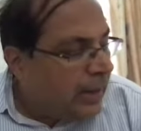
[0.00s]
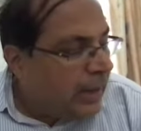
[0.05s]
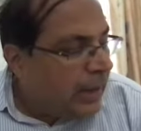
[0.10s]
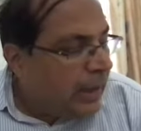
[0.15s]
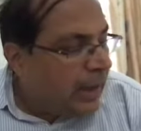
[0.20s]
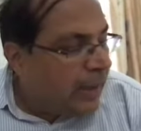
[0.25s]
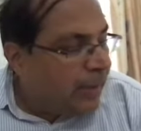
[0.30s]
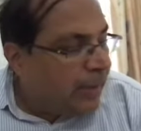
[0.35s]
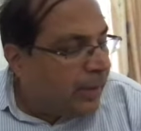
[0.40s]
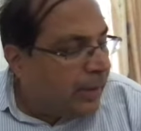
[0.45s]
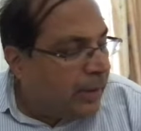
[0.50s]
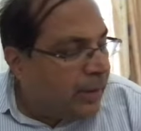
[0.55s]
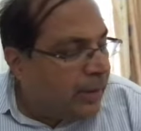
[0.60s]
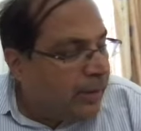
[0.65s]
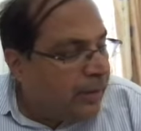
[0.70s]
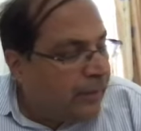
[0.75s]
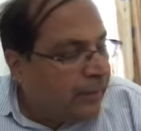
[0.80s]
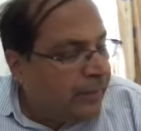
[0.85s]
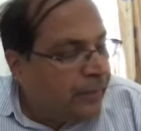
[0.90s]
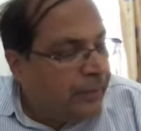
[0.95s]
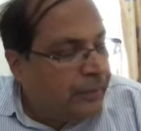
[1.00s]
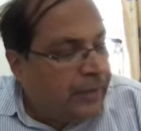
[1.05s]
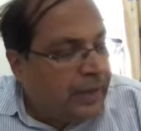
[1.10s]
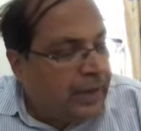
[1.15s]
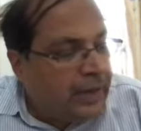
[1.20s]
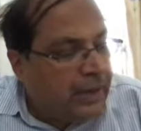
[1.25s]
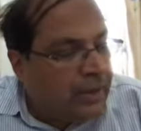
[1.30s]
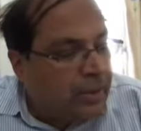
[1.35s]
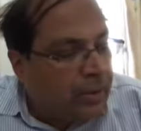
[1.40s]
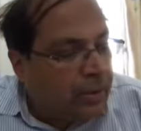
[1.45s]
April 15th